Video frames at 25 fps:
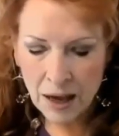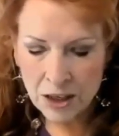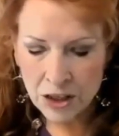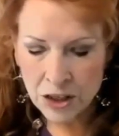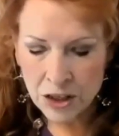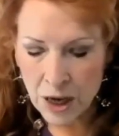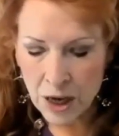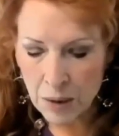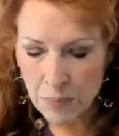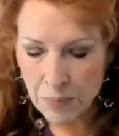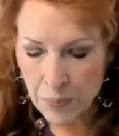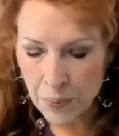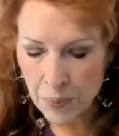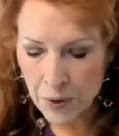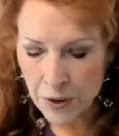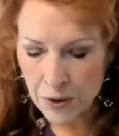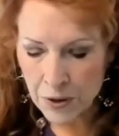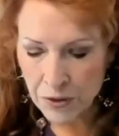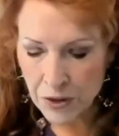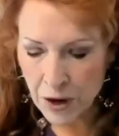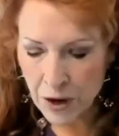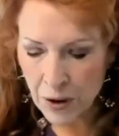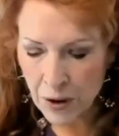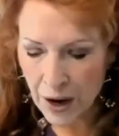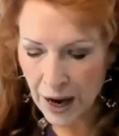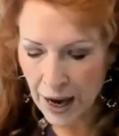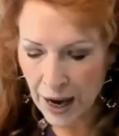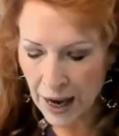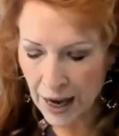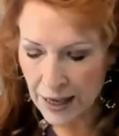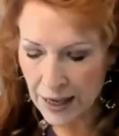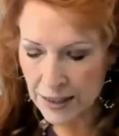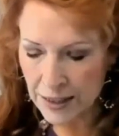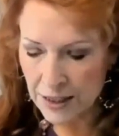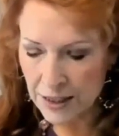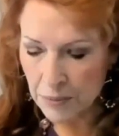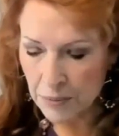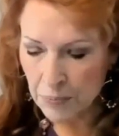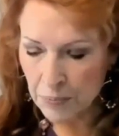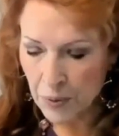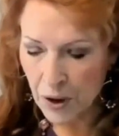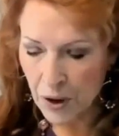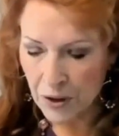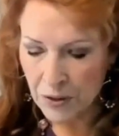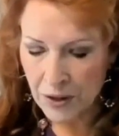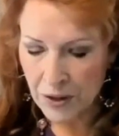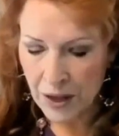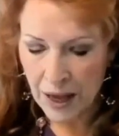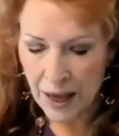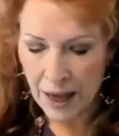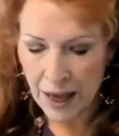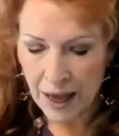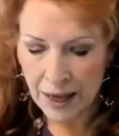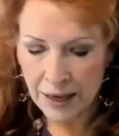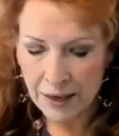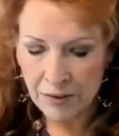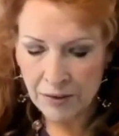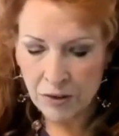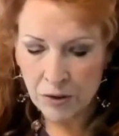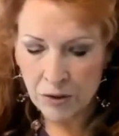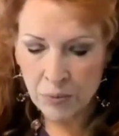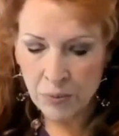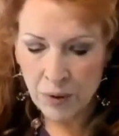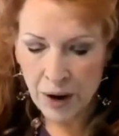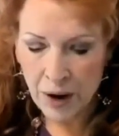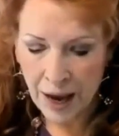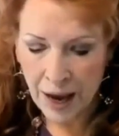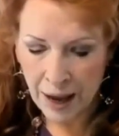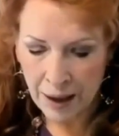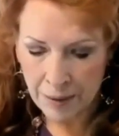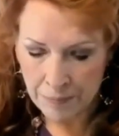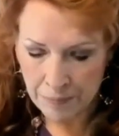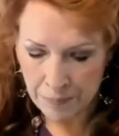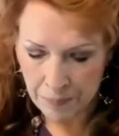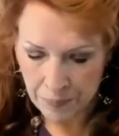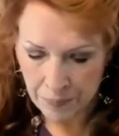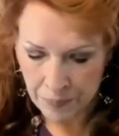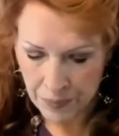shall put their hands upon the head of the ram.